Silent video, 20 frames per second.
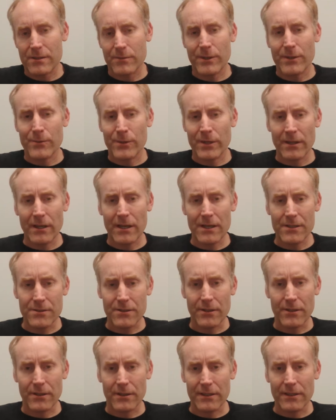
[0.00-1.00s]
that we realized
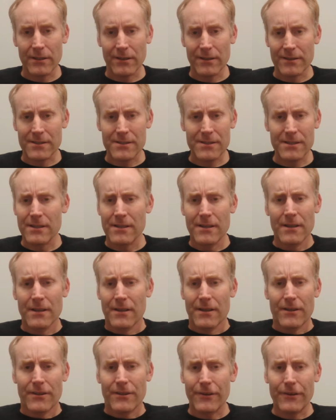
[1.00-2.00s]
early on is that
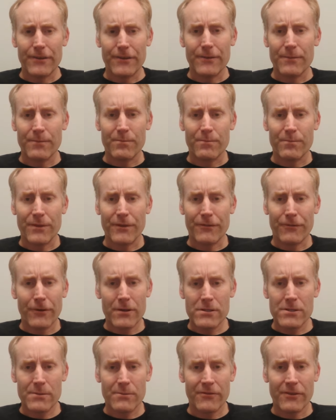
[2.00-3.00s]
the, the
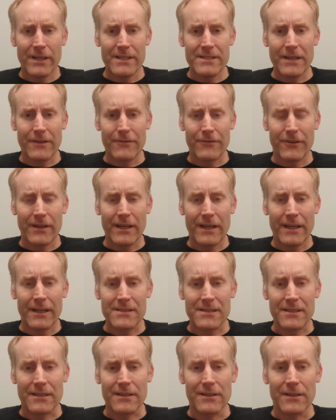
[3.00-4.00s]
folks that provide debt
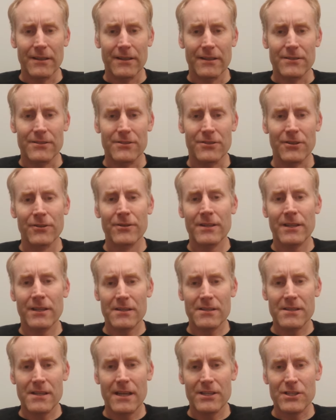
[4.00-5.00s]
financing don't
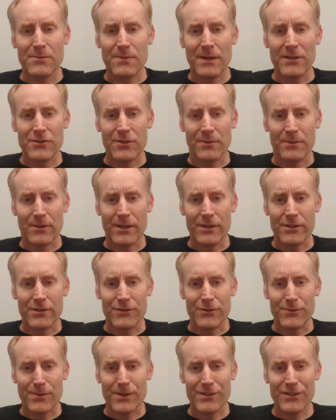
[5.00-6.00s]
understand space
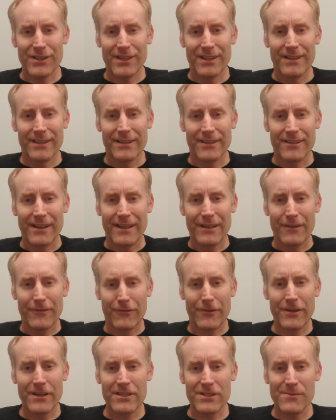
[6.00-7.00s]
operations risk, right? It
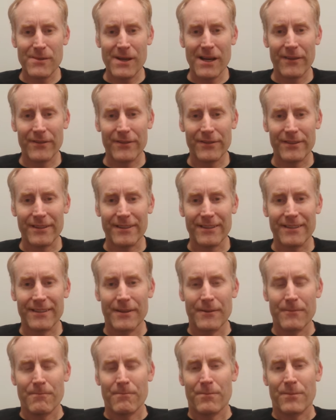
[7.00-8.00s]
freaks them out that
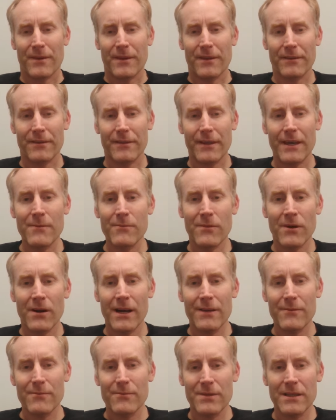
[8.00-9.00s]
they
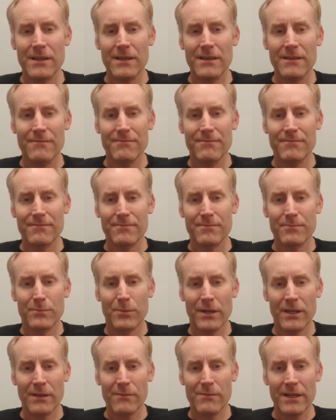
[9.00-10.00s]
might be
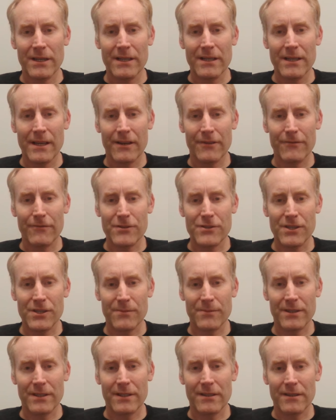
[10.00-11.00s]
putting money down for
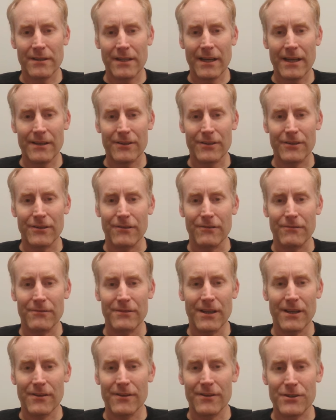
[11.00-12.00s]
something that could,
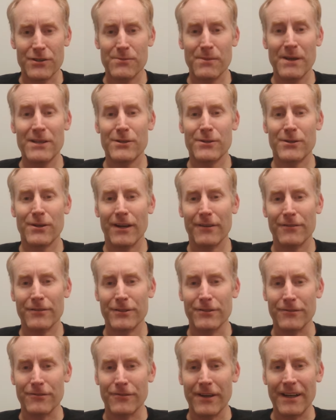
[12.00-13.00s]
you know, the spacecraft
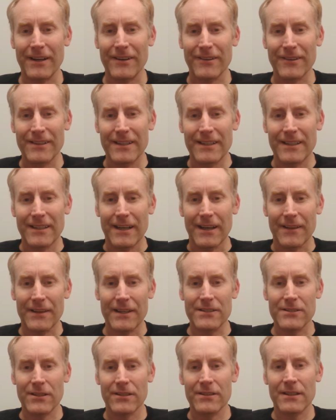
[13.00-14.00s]
could fail, and
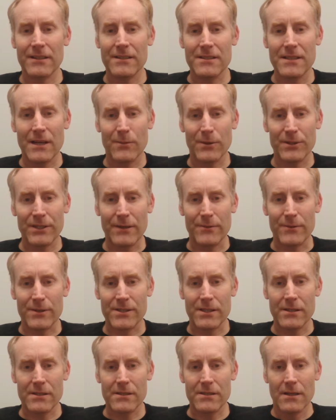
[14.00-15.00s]
they don't understand what that
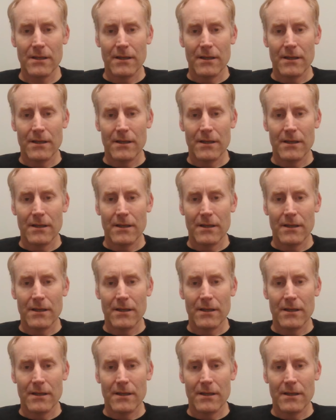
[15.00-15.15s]
risk is.